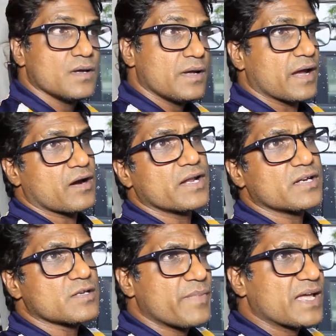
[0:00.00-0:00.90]
According
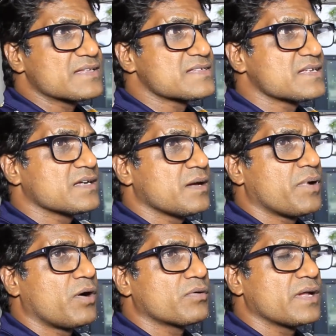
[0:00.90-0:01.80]
to McKinsey,
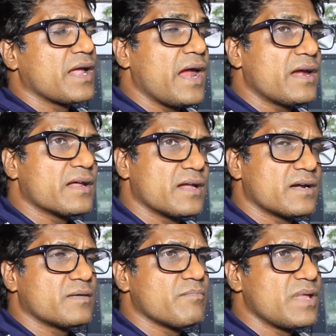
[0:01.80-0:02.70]
about
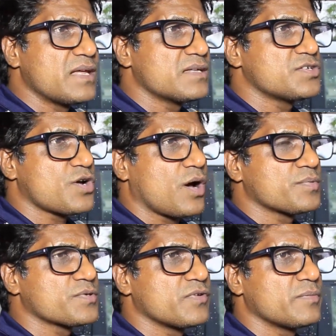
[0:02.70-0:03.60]
800 million
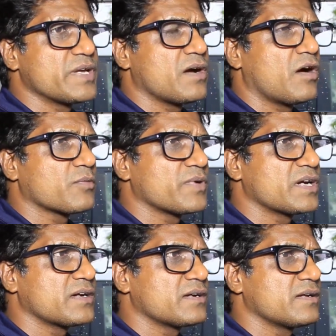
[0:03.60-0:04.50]
jobs will be
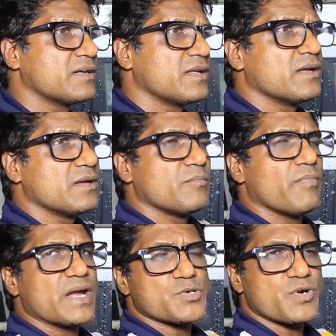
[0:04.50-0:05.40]
automated
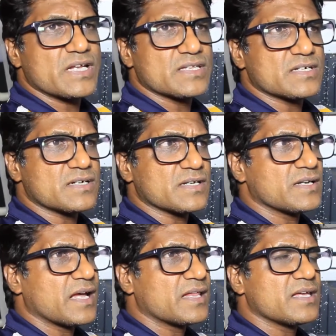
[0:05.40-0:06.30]
by 2030
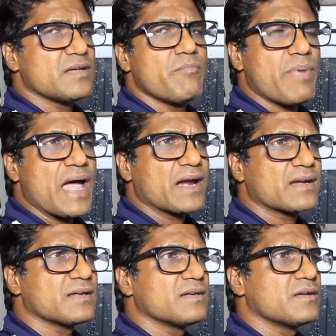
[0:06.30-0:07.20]
and the
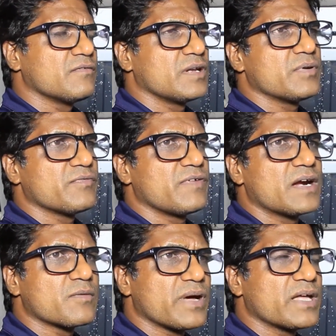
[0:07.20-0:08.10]
impact will be
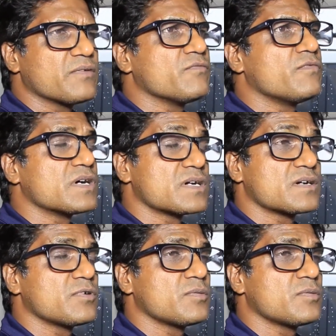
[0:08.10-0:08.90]
felt by vulnerable